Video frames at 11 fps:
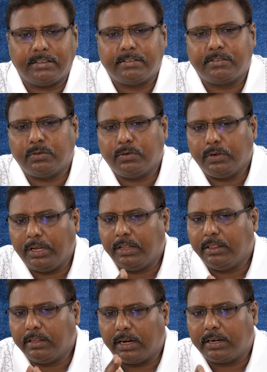So
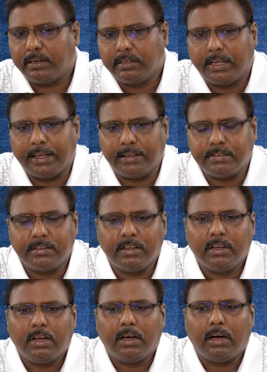in that case,
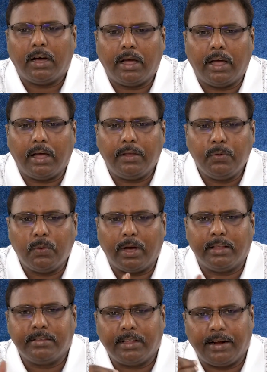you
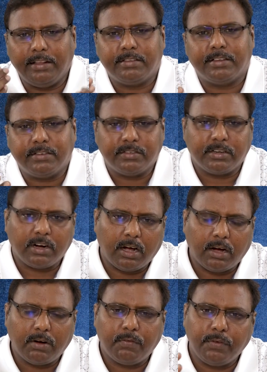as a researcher,
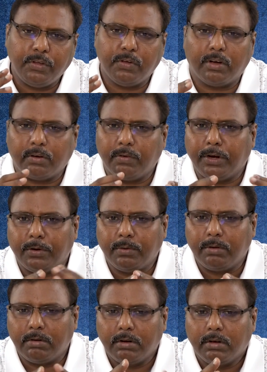how you are going
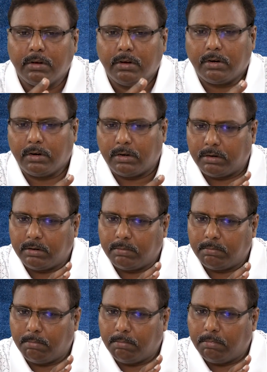to uh,
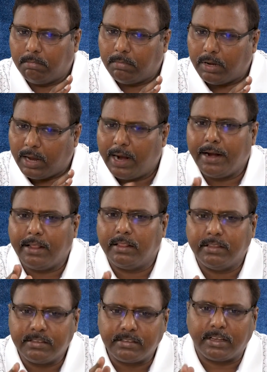handle
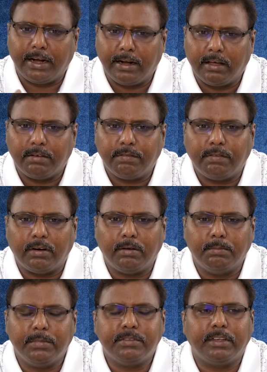this kind
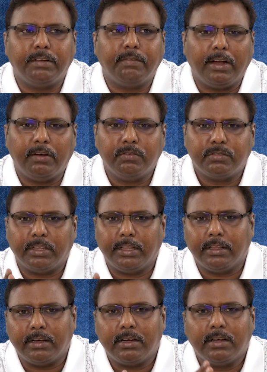of missing values in
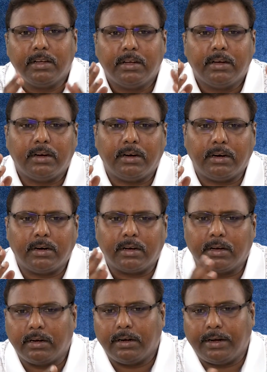the uh,
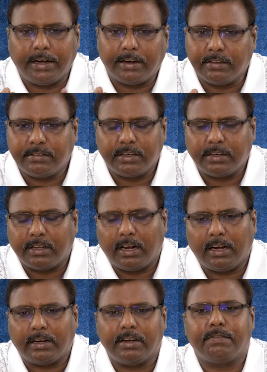data set
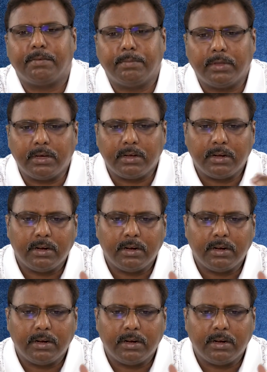collected from the